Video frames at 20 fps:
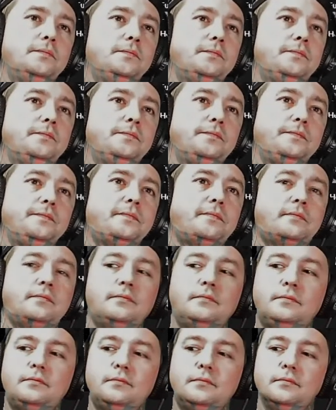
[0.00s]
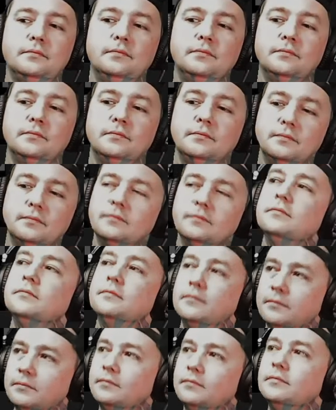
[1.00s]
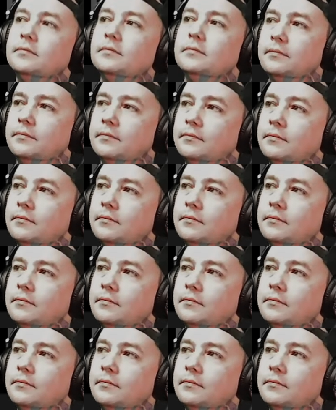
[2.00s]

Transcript: (silent)